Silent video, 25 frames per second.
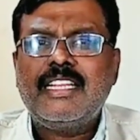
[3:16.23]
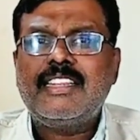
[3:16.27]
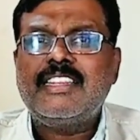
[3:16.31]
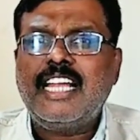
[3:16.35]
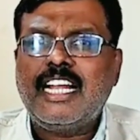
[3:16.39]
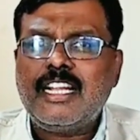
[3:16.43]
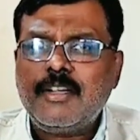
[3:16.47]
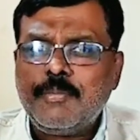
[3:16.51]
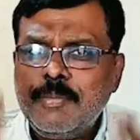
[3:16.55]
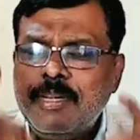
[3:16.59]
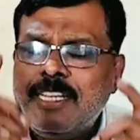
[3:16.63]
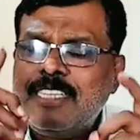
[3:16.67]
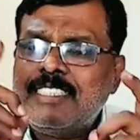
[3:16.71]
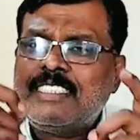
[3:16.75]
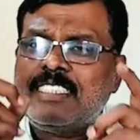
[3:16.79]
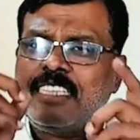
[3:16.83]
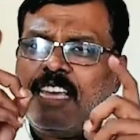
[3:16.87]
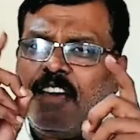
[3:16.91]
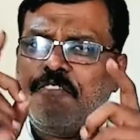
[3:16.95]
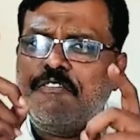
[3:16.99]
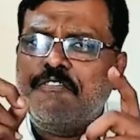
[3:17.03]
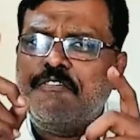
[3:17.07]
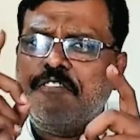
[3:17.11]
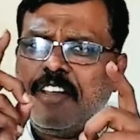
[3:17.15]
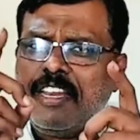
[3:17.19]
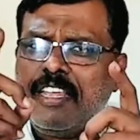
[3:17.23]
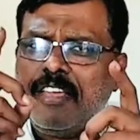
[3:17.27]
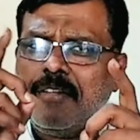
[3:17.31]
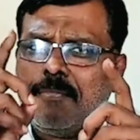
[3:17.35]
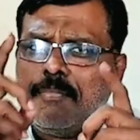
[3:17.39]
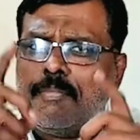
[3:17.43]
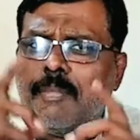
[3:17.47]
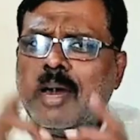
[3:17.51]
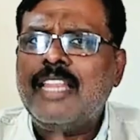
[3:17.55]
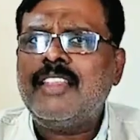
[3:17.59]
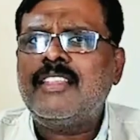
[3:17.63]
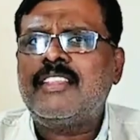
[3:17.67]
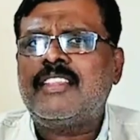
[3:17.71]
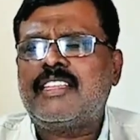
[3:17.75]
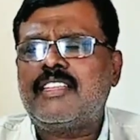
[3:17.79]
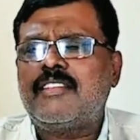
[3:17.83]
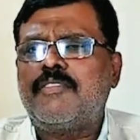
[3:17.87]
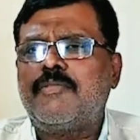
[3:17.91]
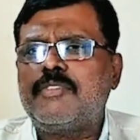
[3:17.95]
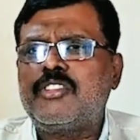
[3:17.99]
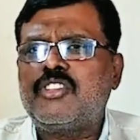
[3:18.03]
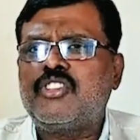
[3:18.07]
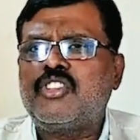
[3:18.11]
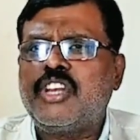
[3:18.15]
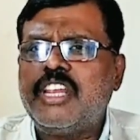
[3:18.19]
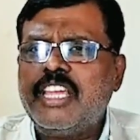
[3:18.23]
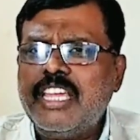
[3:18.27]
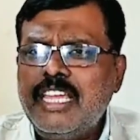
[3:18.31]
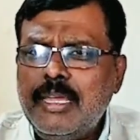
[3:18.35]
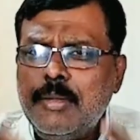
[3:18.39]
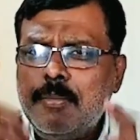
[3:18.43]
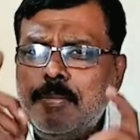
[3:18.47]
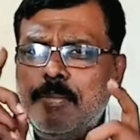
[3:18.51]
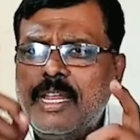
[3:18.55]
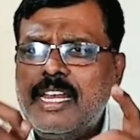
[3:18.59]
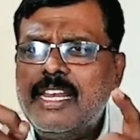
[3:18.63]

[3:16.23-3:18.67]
That means every month 3